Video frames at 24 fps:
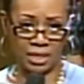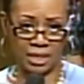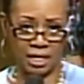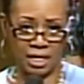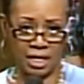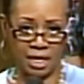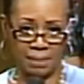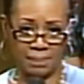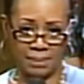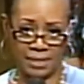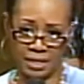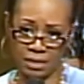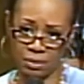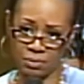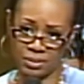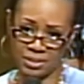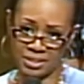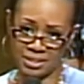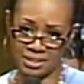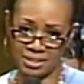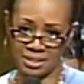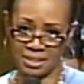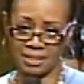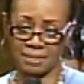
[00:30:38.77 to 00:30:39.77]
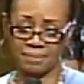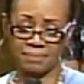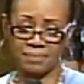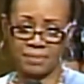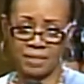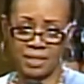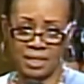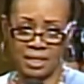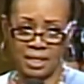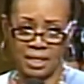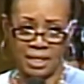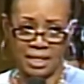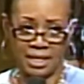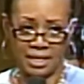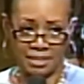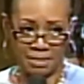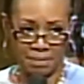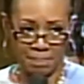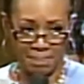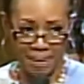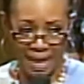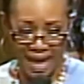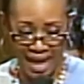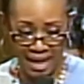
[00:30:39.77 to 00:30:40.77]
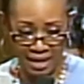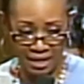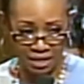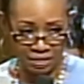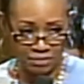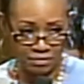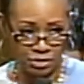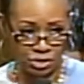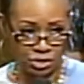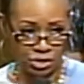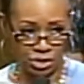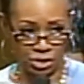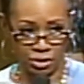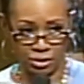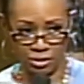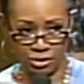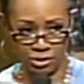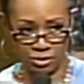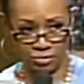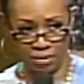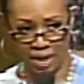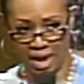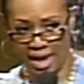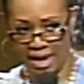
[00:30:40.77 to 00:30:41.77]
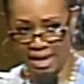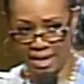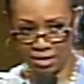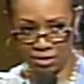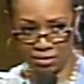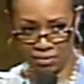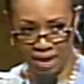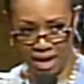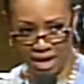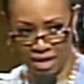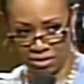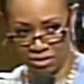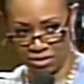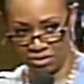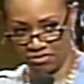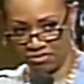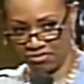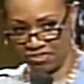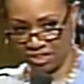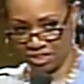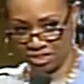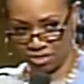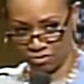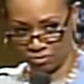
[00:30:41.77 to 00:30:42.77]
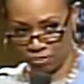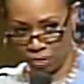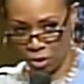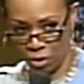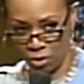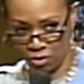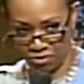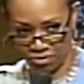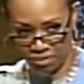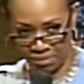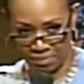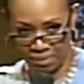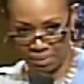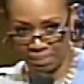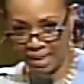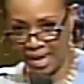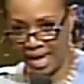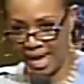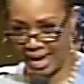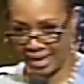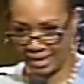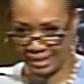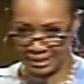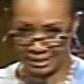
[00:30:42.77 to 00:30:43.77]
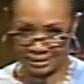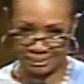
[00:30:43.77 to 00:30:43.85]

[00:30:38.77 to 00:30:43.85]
come and he would sit in the back of the church, right around the fifth row from the back.